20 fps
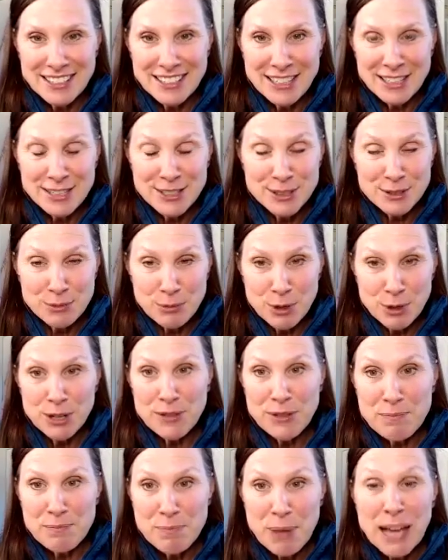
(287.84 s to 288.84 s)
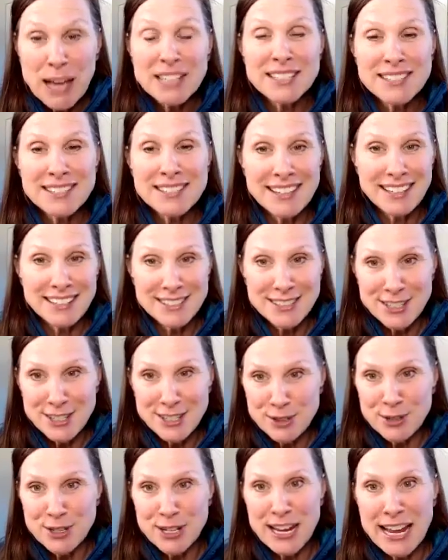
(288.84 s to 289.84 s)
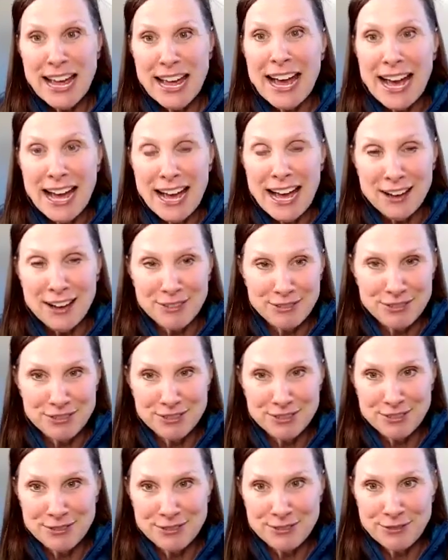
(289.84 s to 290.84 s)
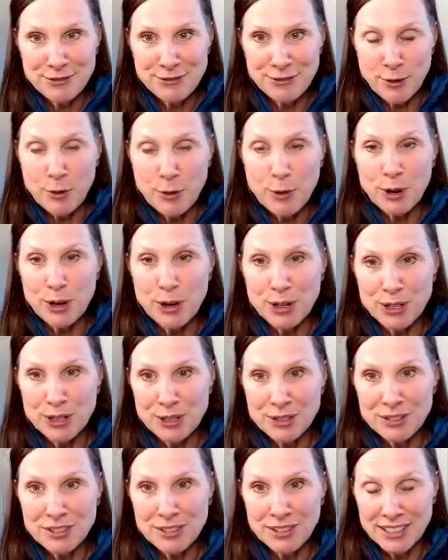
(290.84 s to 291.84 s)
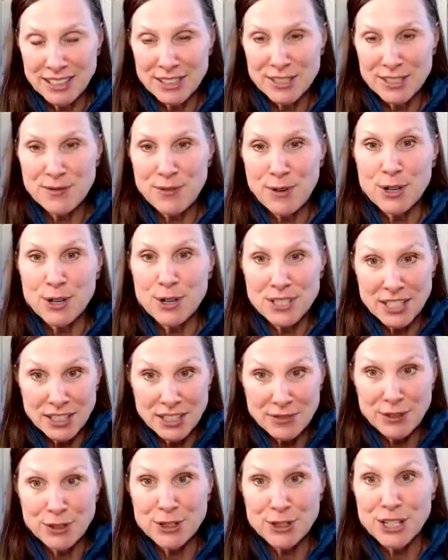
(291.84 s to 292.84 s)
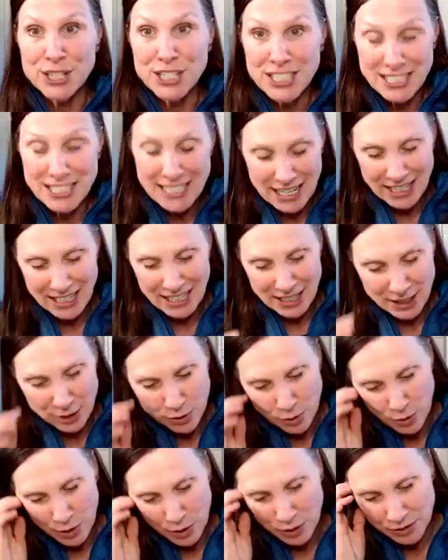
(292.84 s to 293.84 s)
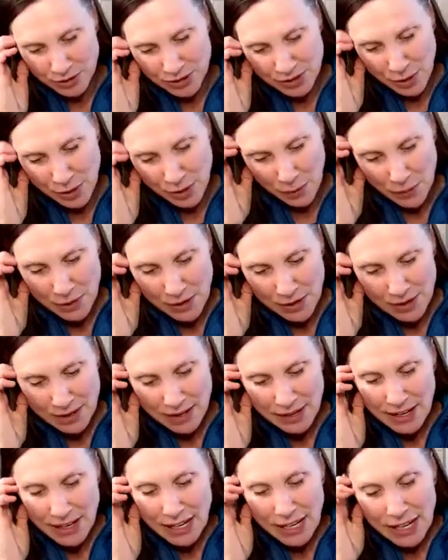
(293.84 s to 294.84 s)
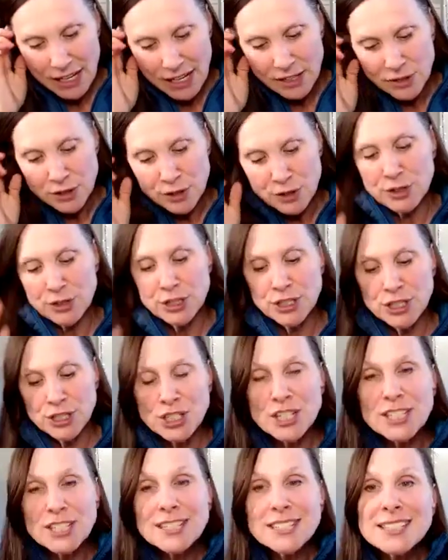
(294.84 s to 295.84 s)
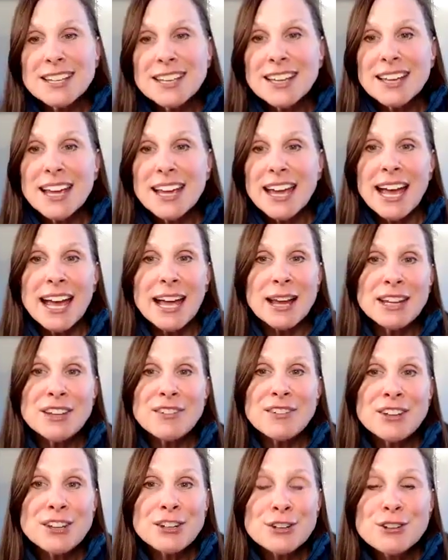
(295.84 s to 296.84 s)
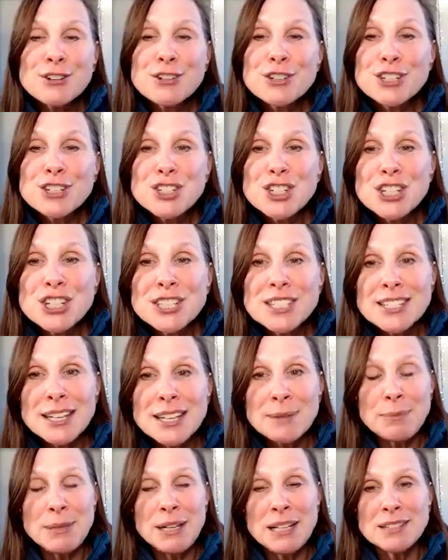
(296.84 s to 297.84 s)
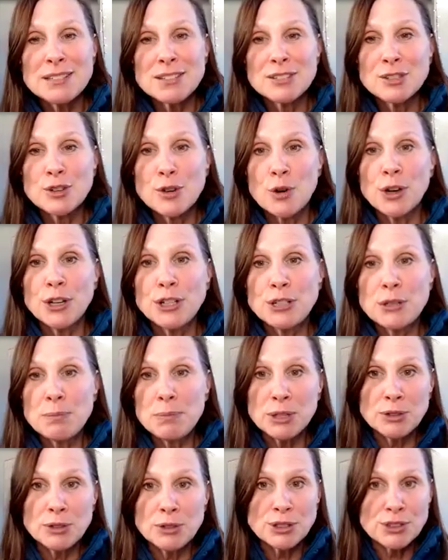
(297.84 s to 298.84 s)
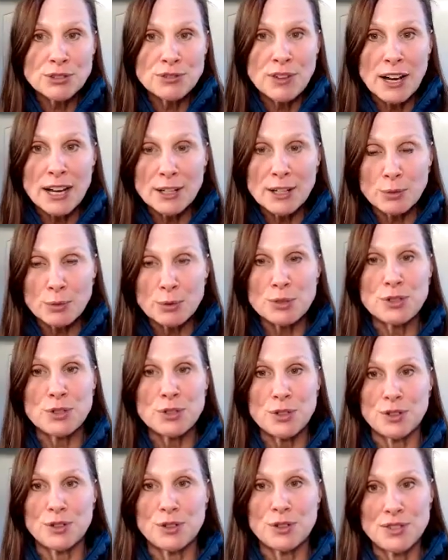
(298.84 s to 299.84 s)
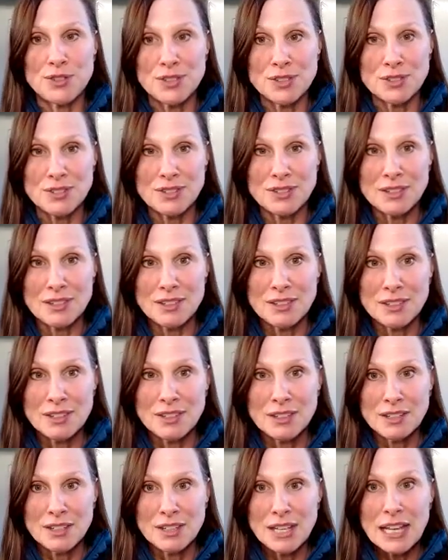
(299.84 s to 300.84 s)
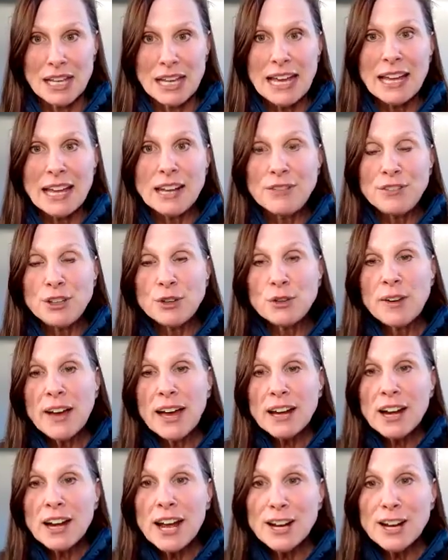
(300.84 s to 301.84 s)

one of the best things that you can have for like as far as like if you're going to take in an oil. So it nourishes, and if it nourishes, it means it's going to build your vital reserves. And if you had an